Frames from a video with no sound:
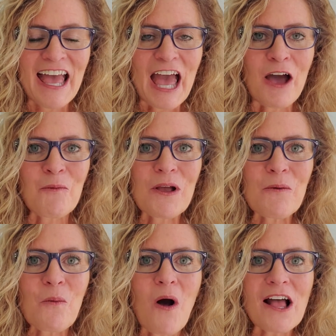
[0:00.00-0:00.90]
And we
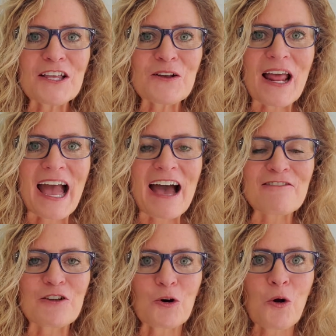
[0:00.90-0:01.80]
want you to have
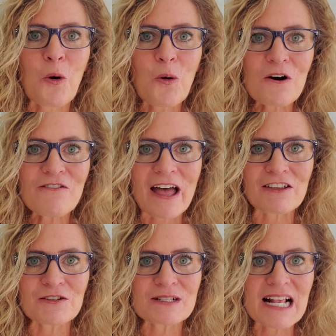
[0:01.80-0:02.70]
your core
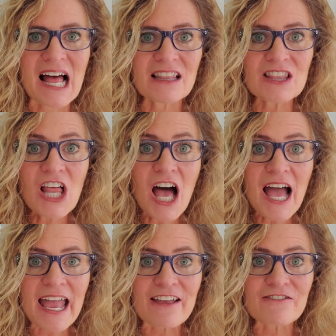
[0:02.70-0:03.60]
values
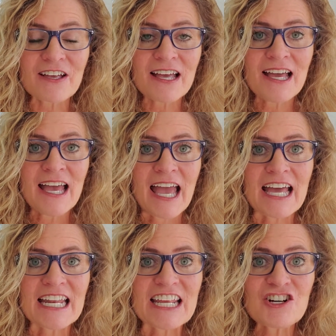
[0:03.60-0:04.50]
alive
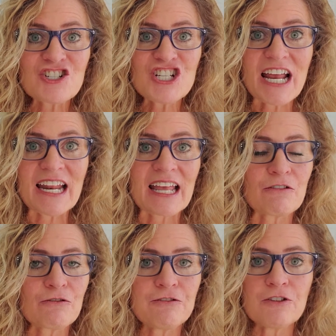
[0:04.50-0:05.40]
and energetic
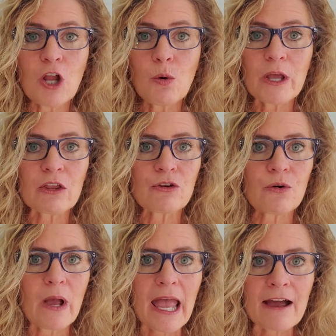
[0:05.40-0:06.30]
and flowing
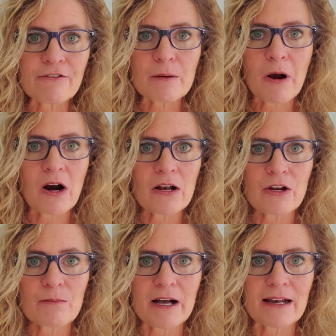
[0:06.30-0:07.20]
through every part of
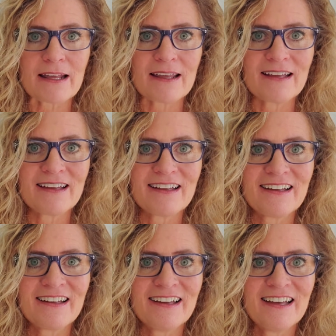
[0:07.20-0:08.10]
your body
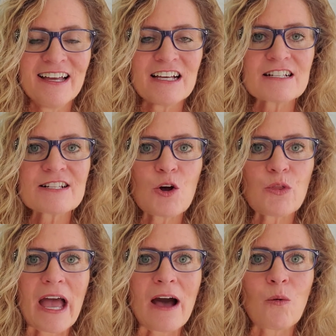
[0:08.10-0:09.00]
so
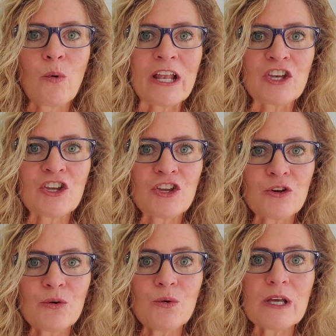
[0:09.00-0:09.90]
that when
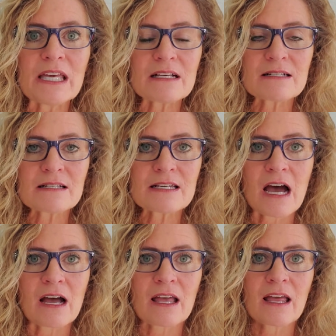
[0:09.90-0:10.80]
you get
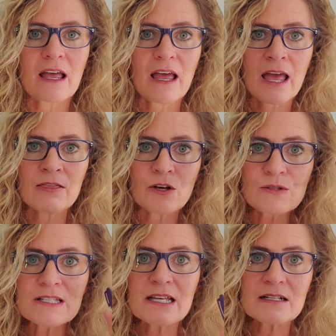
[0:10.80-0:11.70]
stuck and
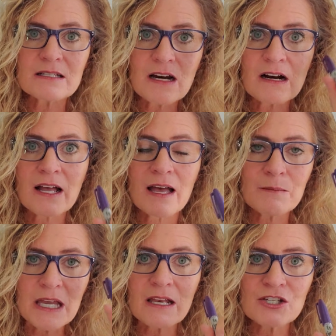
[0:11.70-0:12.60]
those things start
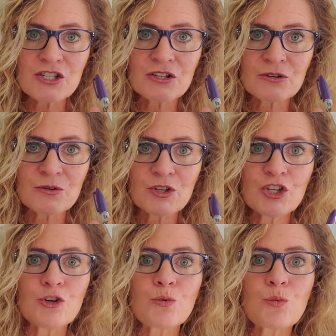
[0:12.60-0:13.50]
coming to you,
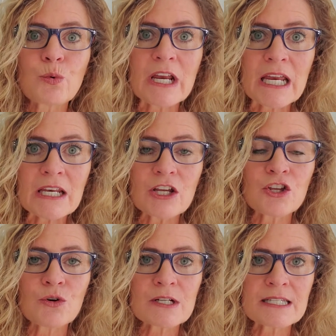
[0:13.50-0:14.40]
you read
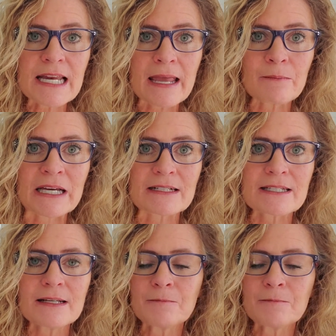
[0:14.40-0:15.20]
your statement,